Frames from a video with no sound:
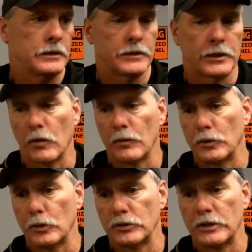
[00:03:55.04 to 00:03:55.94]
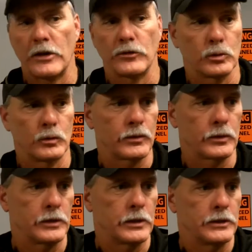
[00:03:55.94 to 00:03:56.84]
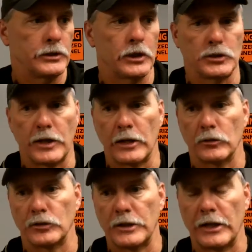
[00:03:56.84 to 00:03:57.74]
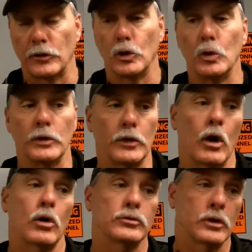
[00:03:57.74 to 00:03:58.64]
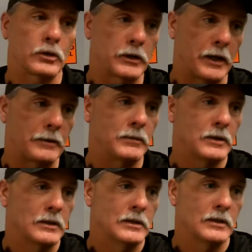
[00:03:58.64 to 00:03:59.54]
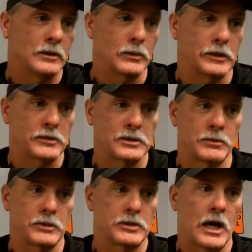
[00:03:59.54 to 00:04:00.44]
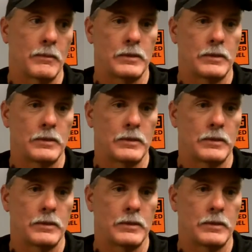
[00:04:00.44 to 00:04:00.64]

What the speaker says: kickoff returns in high school for touchdowns, and he had two in the All-Star game, you know, against some of the top